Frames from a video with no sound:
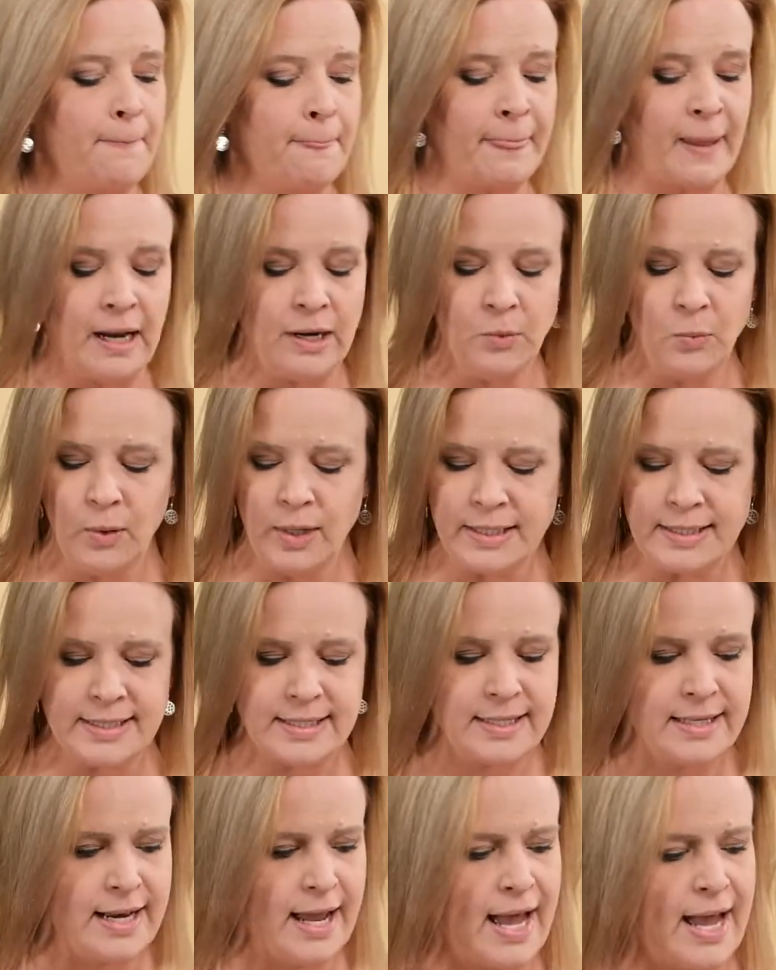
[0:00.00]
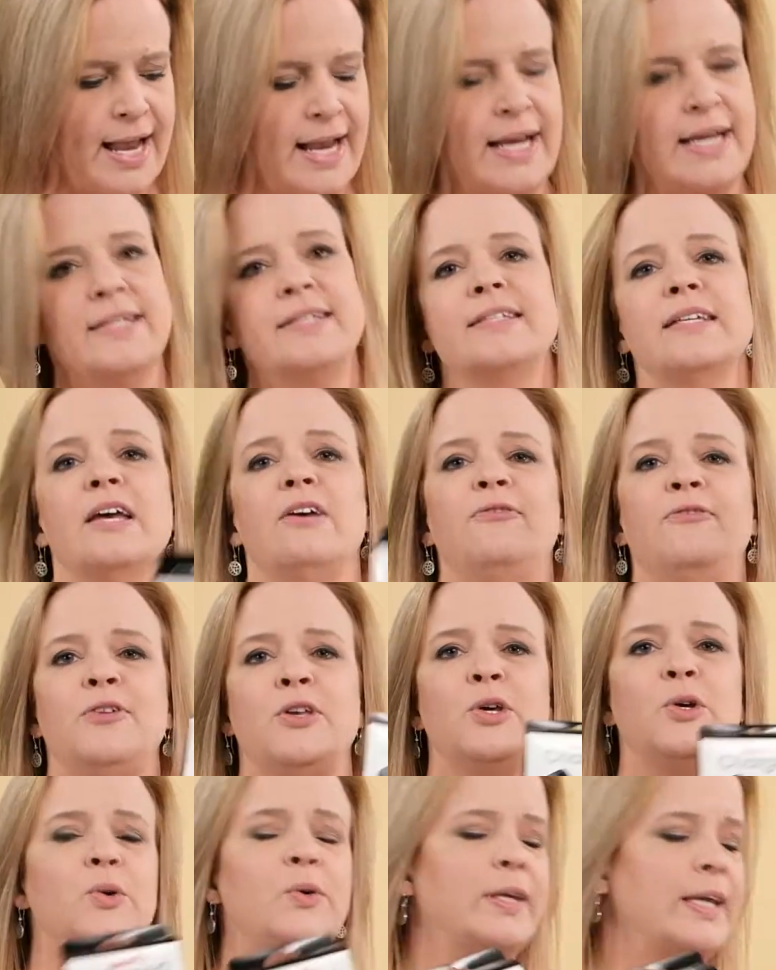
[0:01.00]
And what's nice, if
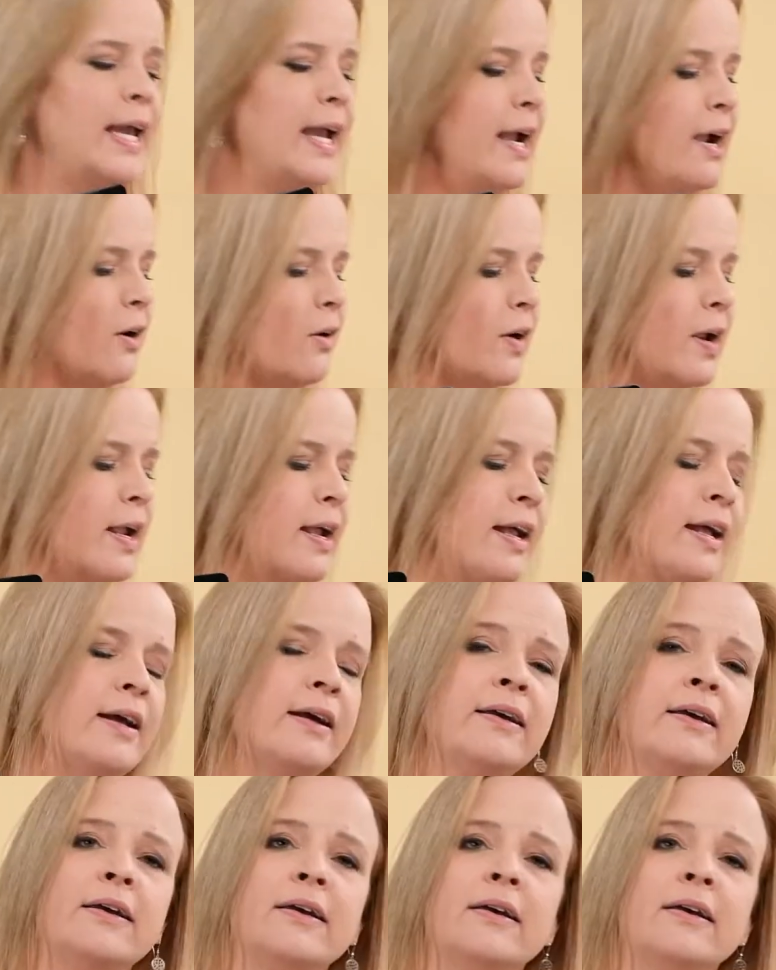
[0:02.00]
you carry,